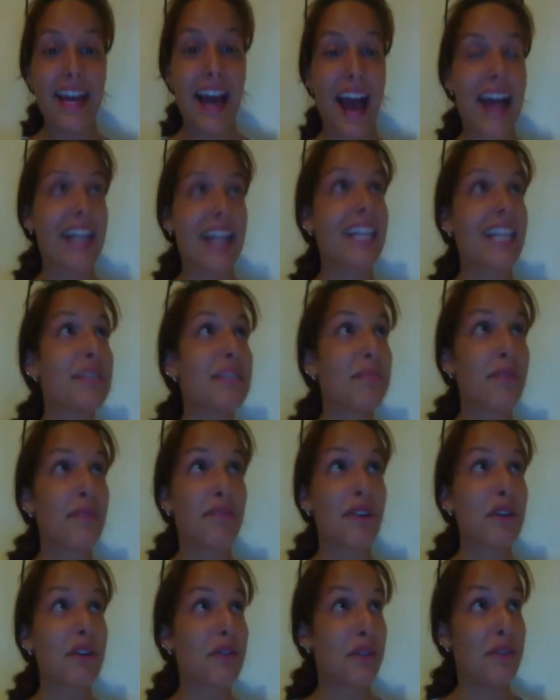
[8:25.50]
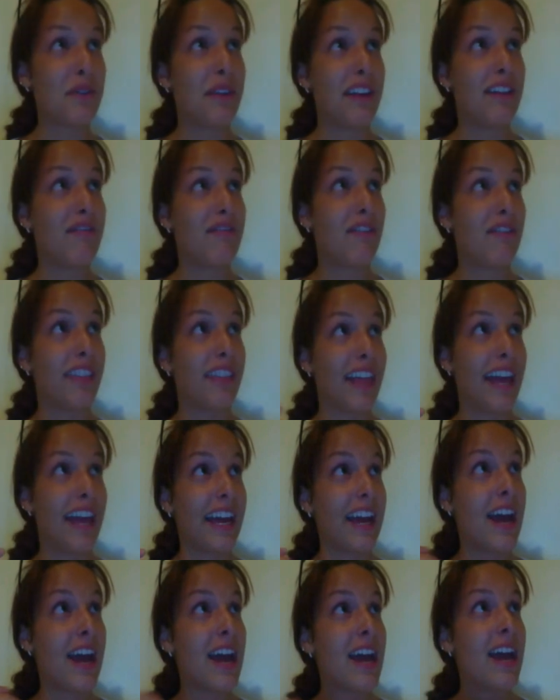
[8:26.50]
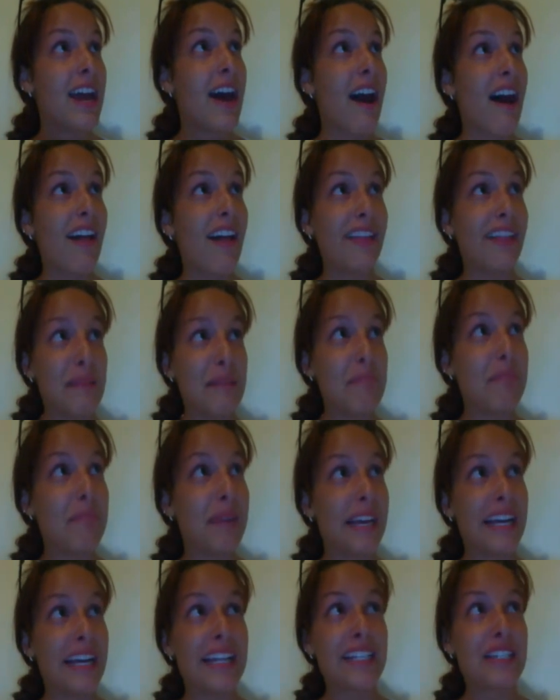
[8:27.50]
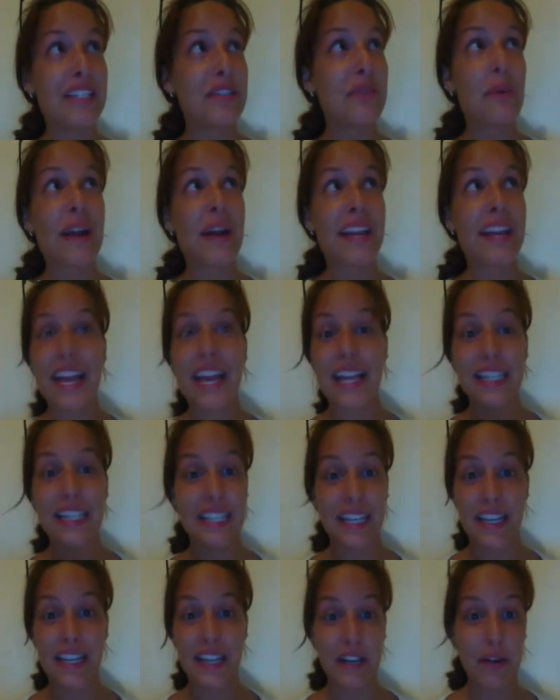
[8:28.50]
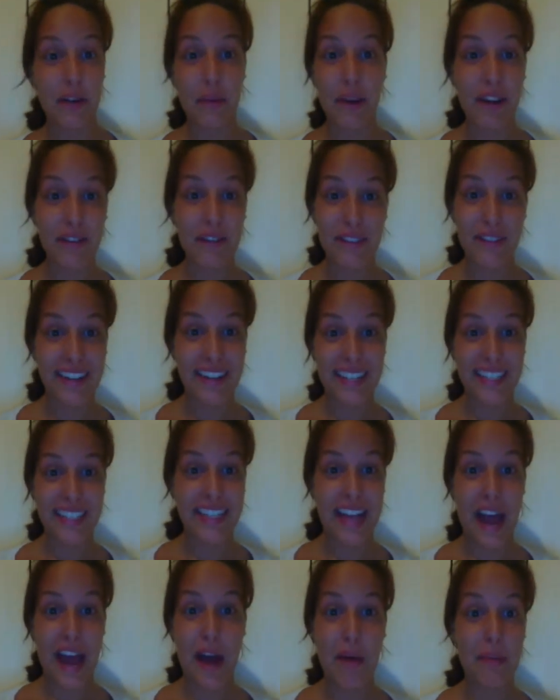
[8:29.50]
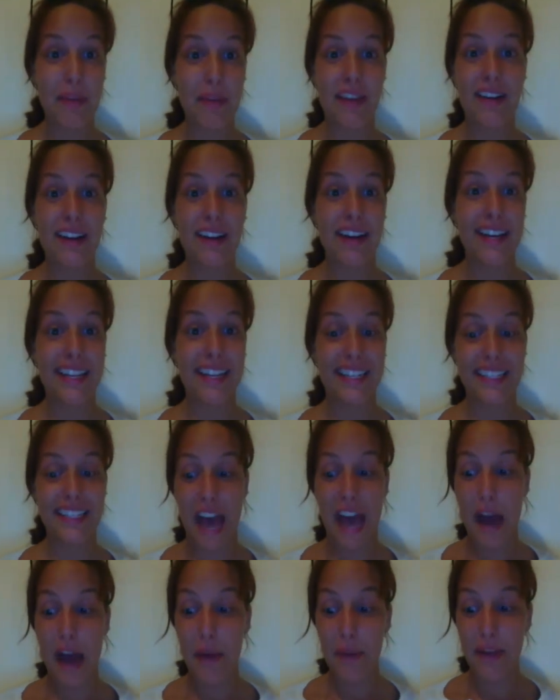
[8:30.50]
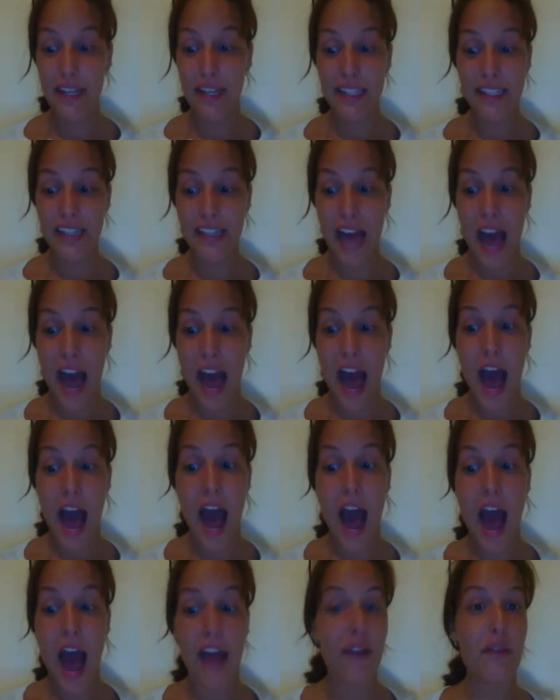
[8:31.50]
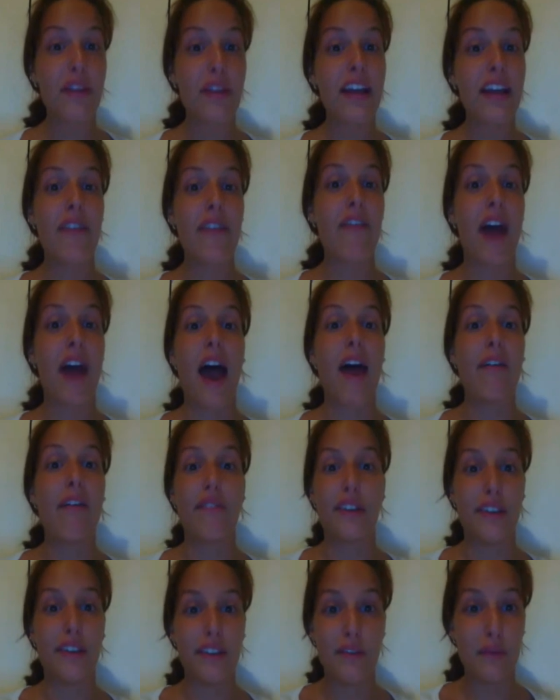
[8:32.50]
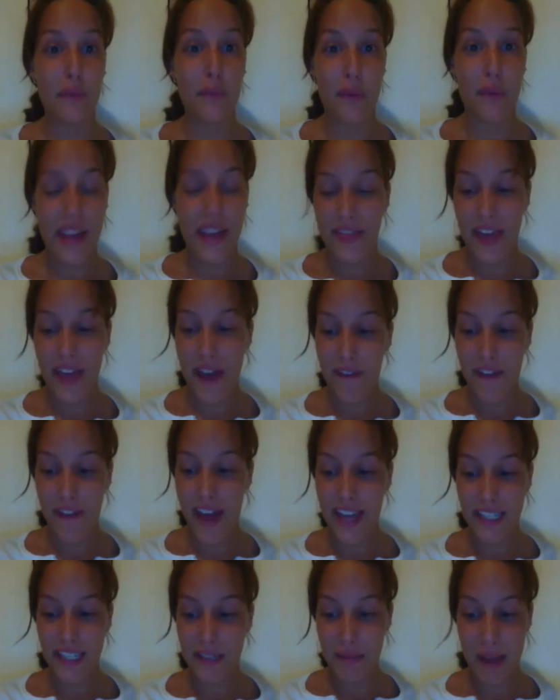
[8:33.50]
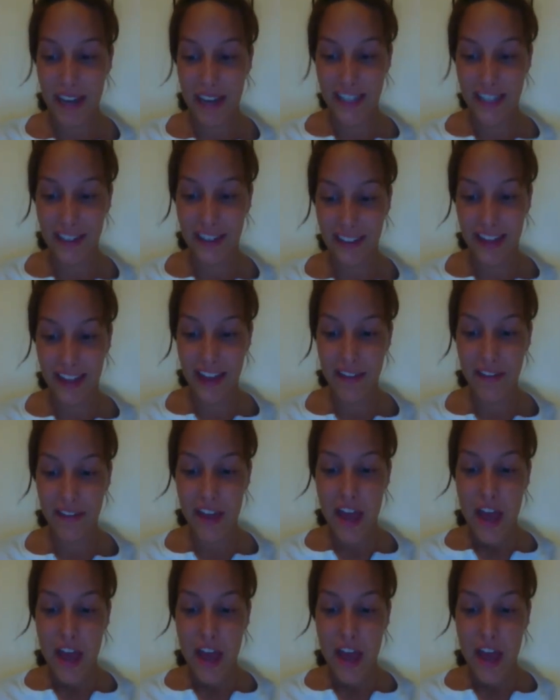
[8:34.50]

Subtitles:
I need to be recruited for, like, Olympics 2018 or whatever it is now, because I don't think I've ever ran that fast in my entire life.